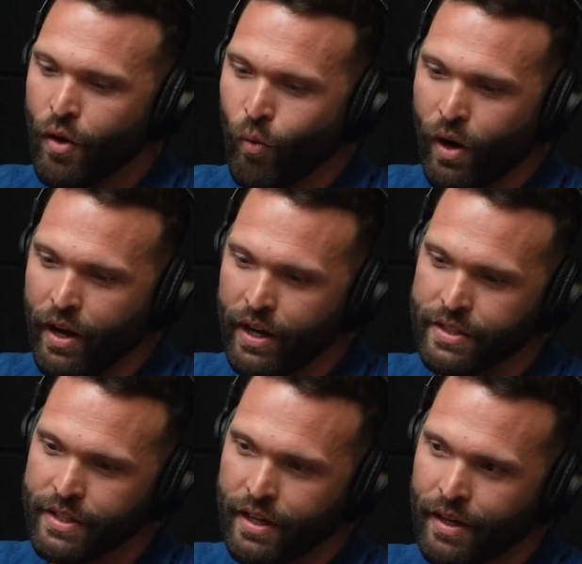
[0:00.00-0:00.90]
One
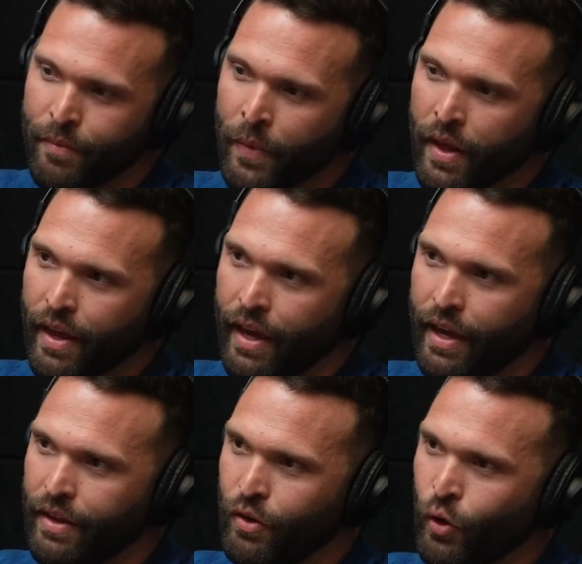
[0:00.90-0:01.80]
is
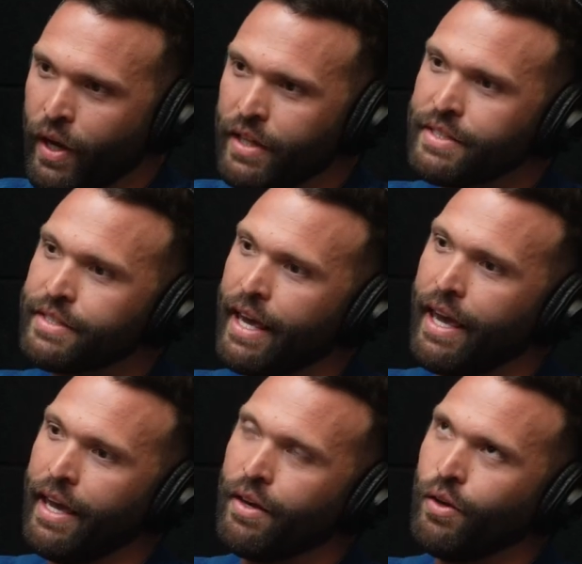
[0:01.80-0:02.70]
you can
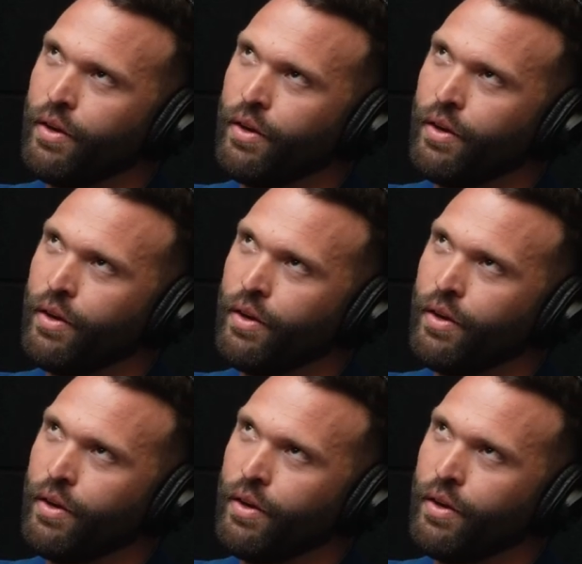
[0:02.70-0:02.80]
say